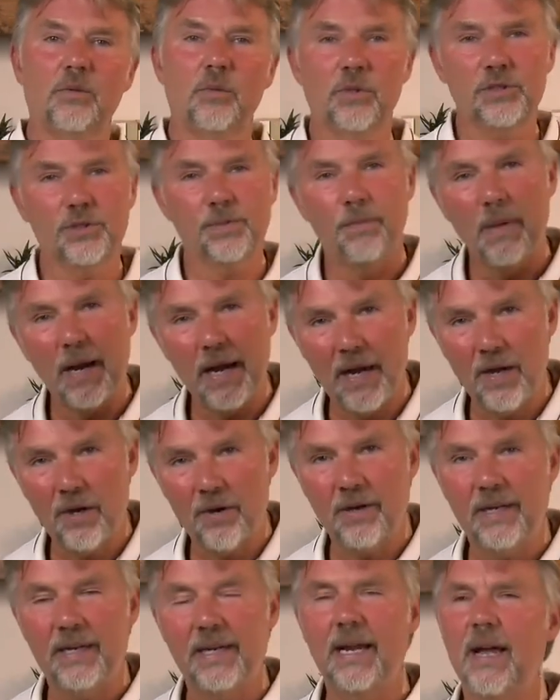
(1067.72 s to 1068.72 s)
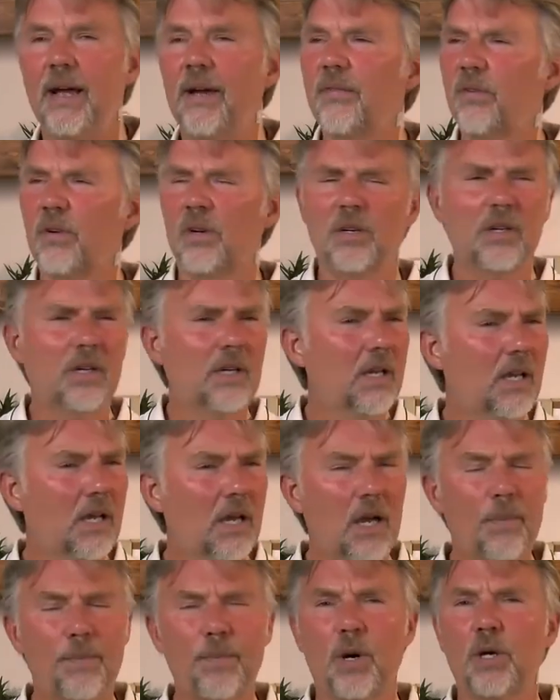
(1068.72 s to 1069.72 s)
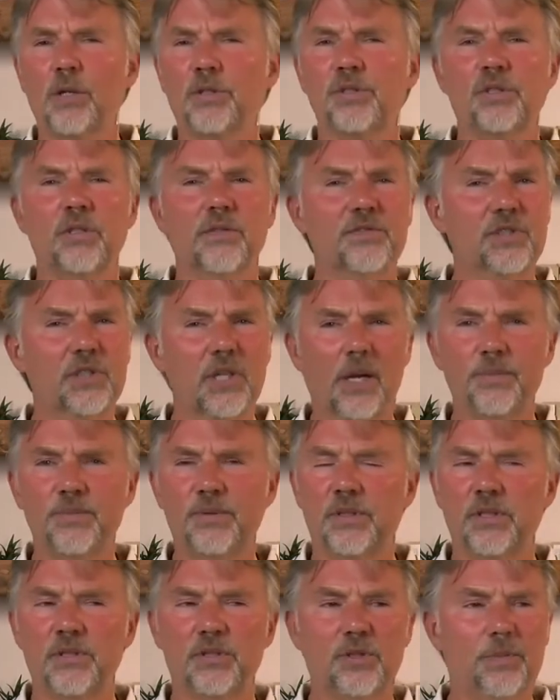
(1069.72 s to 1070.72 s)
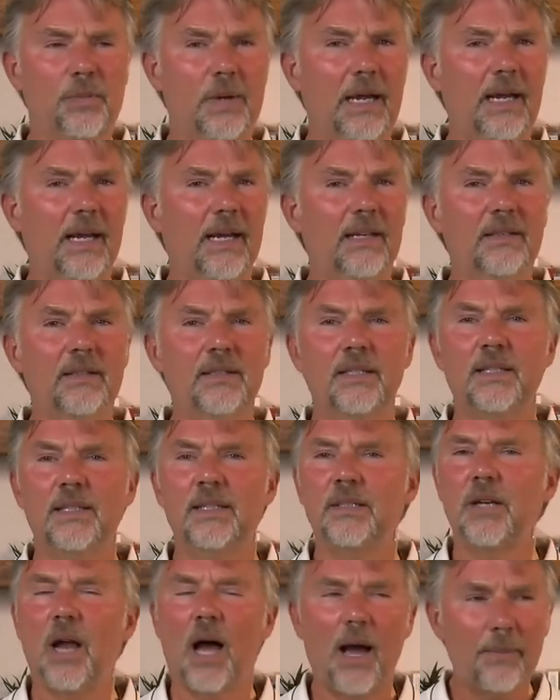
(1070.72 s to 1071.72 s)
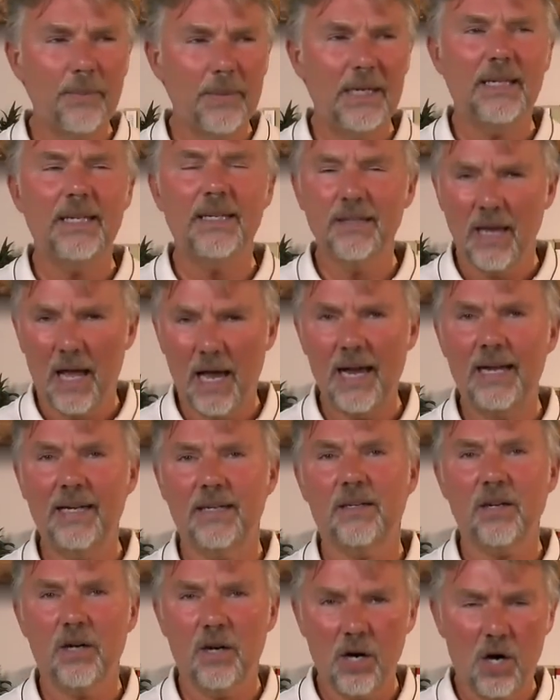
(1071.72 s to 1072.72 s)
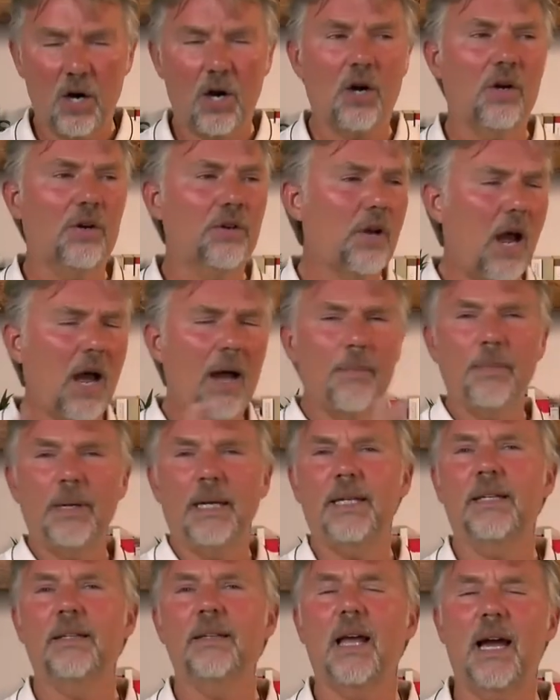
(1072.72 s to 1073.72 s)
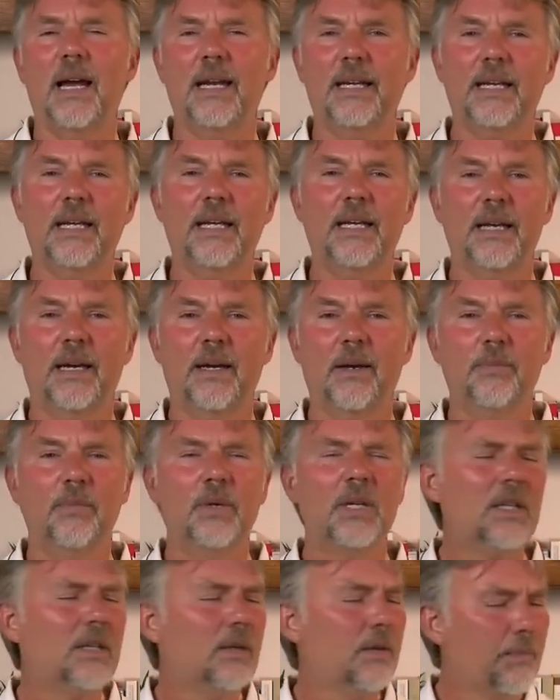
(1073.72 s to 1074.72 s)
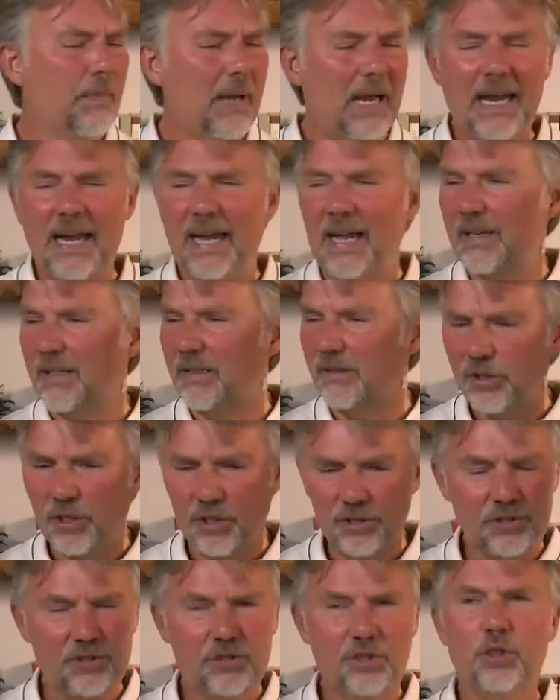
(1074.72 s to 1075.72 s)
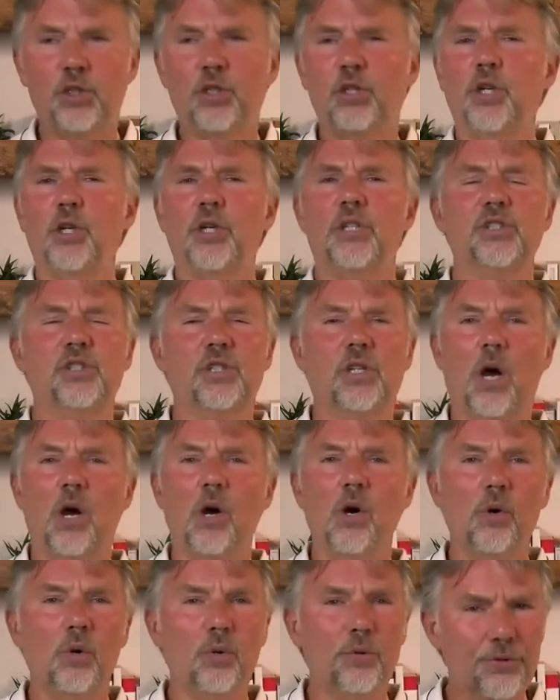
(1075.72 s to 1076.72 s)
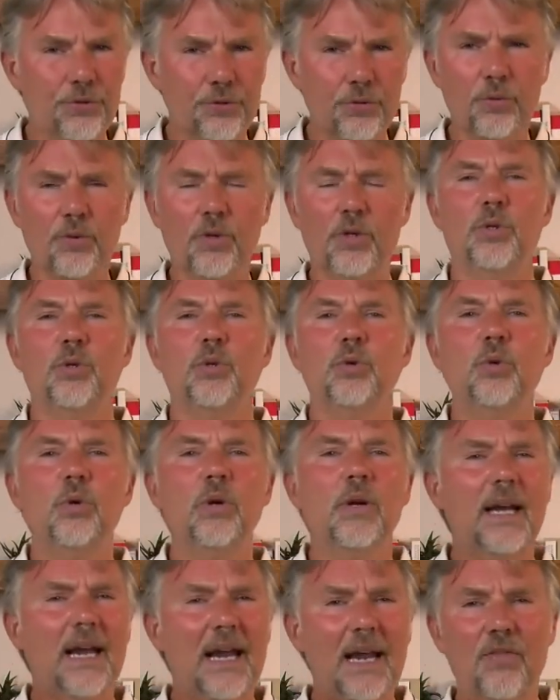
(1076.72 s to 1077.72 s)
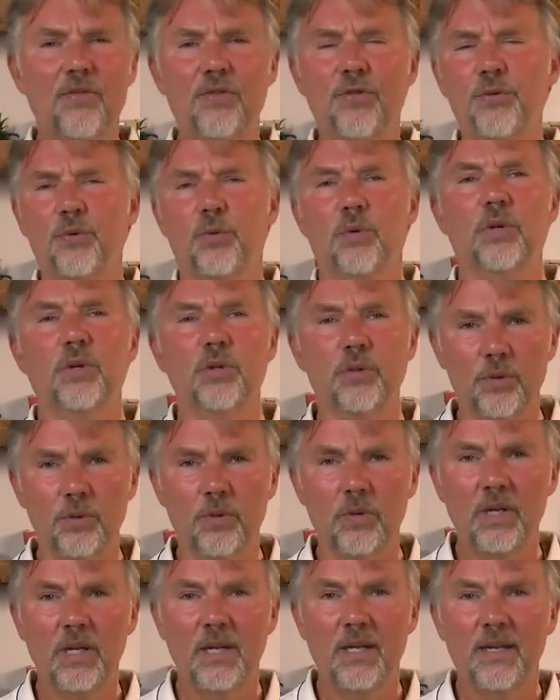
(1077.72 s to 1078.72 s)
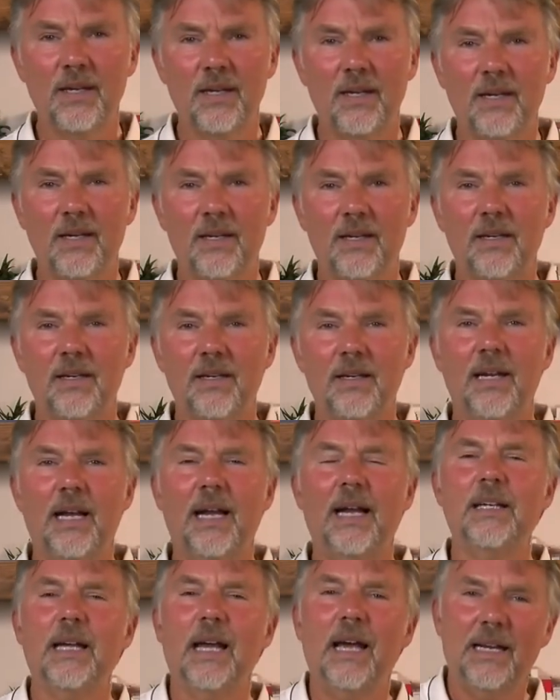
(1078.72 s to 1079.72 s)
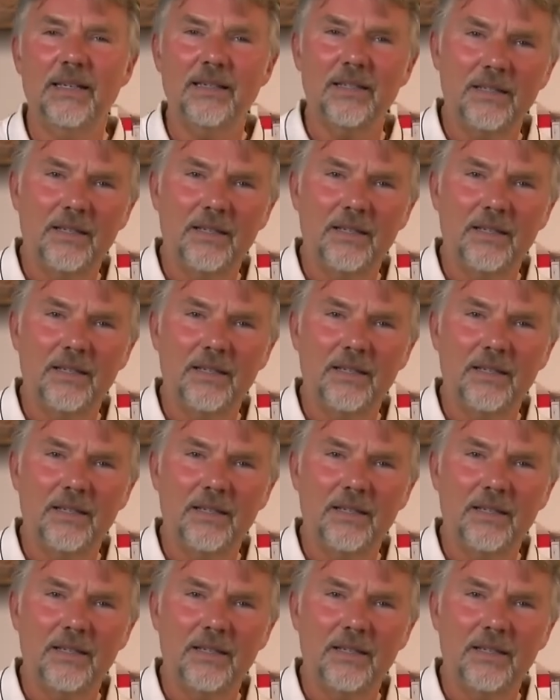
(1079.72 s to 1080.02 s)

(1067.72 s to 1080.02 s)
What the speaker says: Mary ever a person of substance, man. Not many like her, not many like him. Man, just good as gold through and through. And